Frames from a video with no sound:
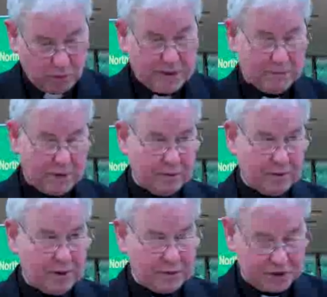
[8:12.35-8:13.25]
Whitman,
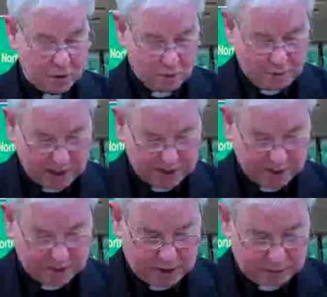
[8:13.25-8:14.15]
the schoolmaster,
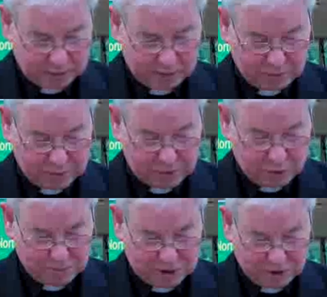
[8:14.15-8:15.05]
the
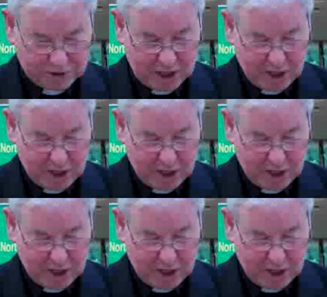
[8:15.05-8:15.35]
schoolmistress,